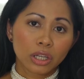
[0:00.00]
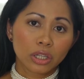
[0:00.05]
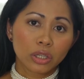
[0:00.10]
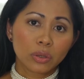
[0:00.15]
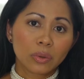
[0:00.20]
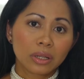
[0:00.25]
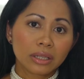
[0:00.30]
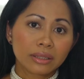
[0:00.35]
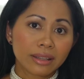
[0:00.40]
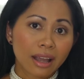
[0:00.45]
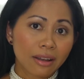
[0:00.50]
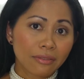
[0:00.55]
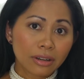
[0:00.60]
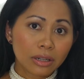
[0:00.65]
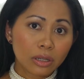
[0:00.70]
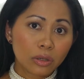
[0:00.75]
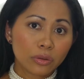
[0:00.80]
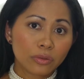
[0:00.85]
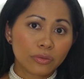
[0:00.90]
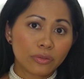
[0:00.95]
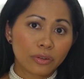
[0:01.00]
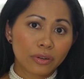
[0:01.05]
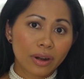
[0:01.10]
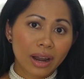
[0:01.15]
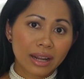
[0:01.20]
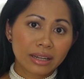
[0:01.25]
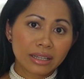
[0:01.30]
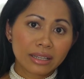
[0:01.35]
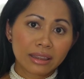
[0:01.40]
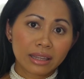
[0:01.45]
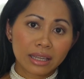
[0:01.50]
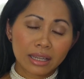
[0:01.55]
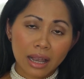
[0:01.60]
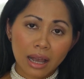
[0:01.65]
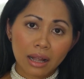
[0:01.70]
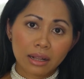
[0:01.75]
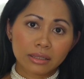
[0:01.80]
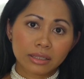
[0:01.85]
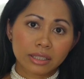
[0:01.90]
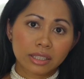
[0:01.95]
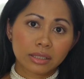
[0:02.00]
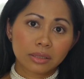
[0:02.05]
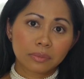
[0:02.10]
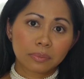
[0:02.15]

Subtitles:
you will never look for anything else